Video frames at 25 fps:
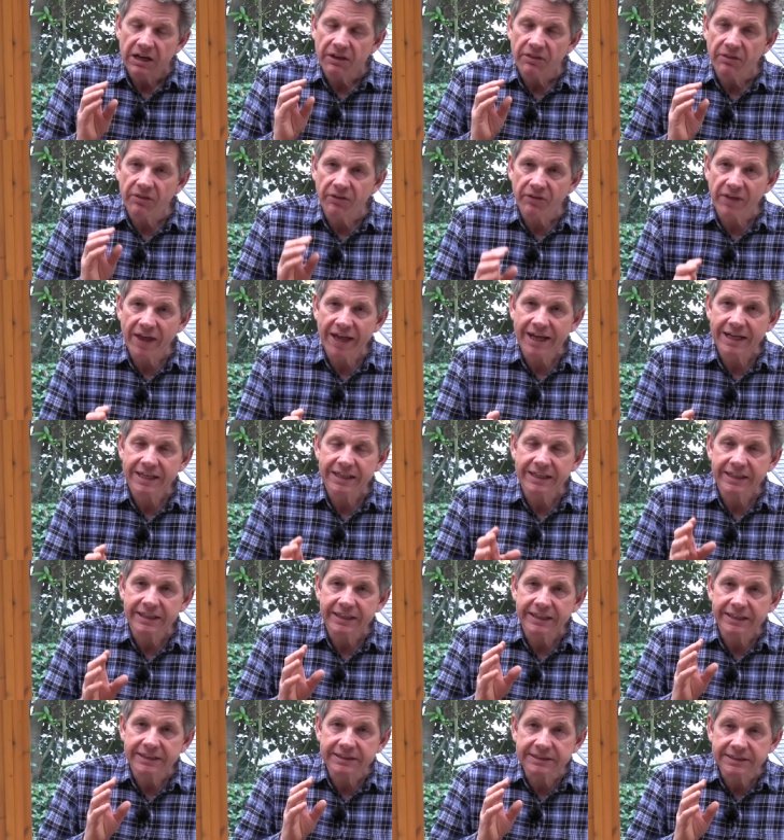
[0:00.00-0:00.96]
And that
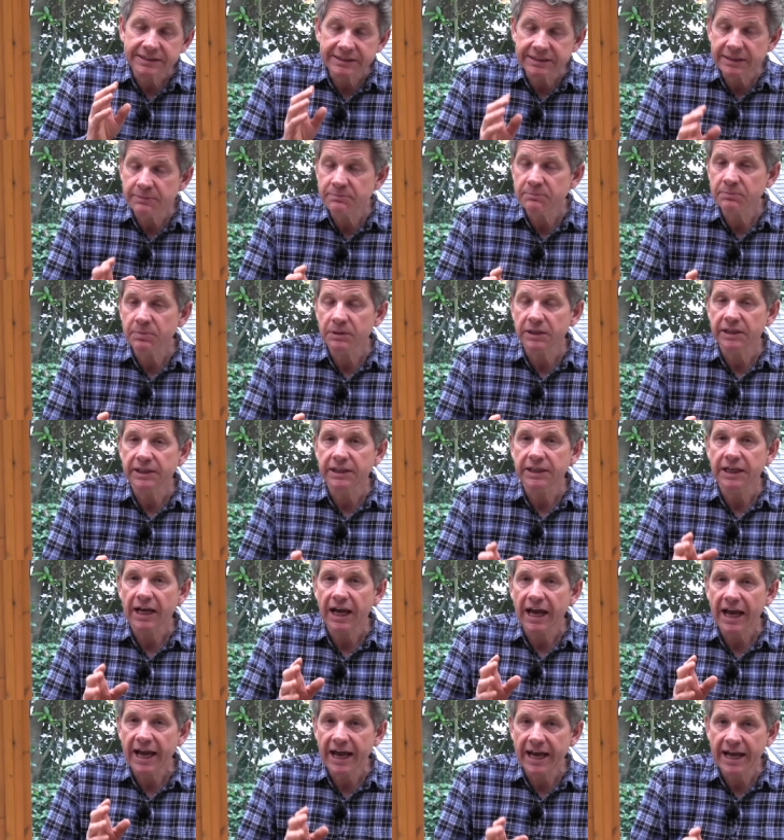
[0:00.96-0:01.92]
is simply
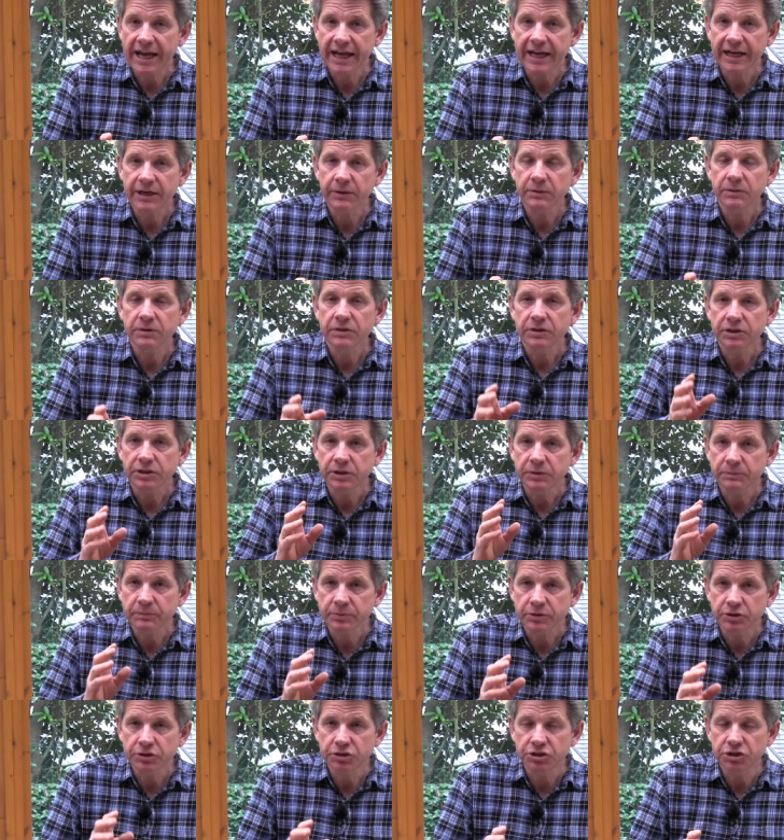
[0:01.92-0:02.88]
how you
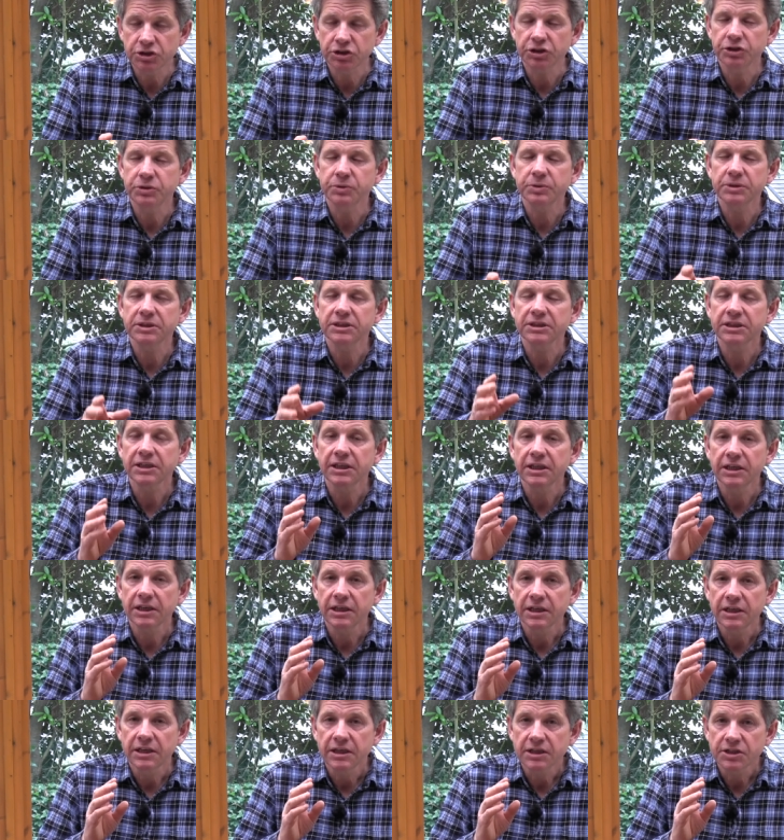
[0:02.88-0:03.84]
produce
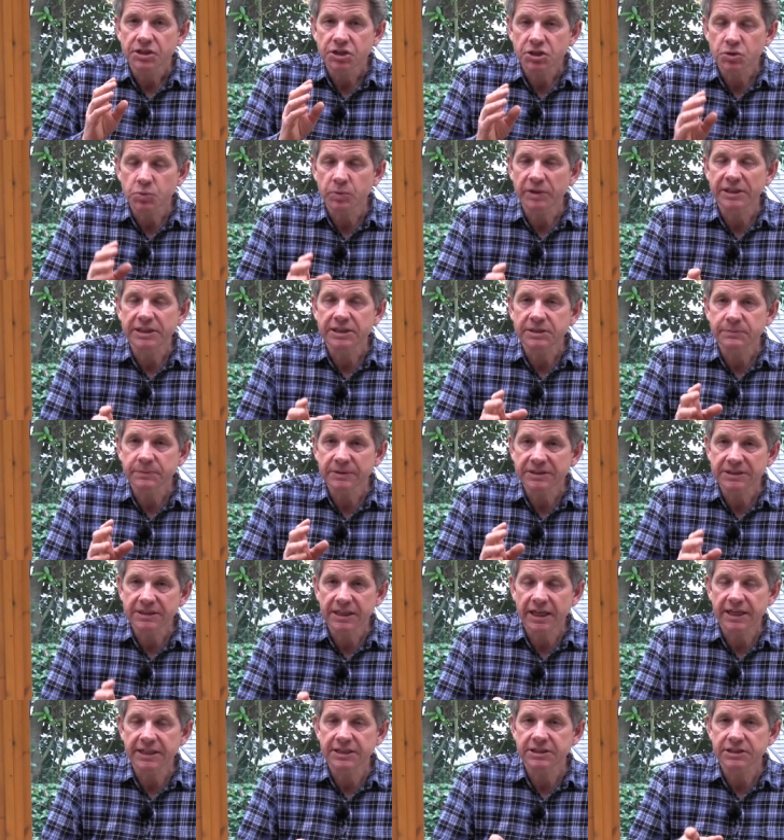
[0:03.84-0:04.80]
sweet
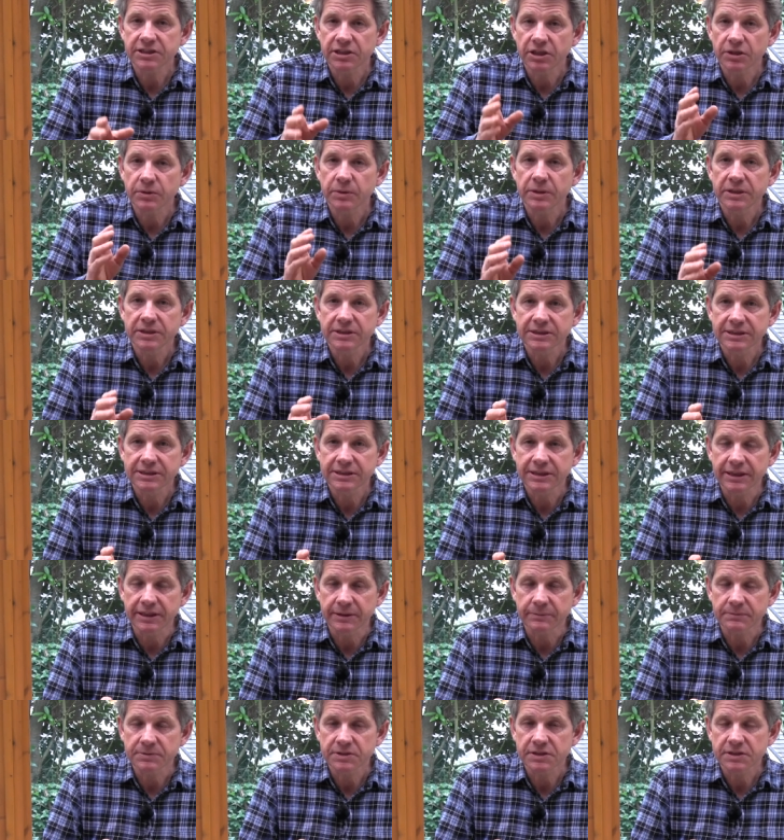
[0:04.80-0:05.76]
potato
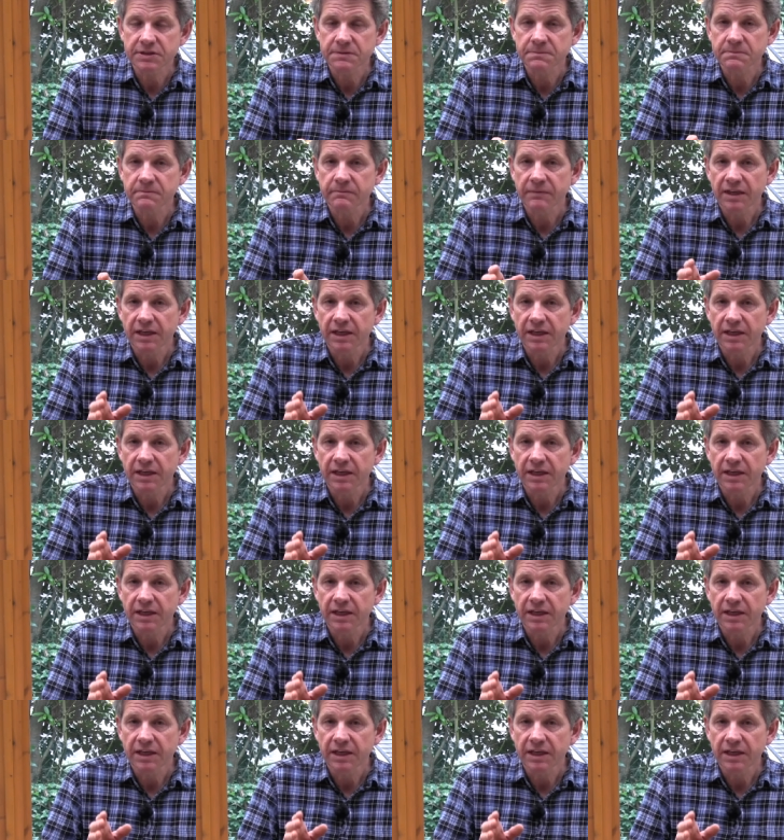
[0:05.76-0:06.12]
slips.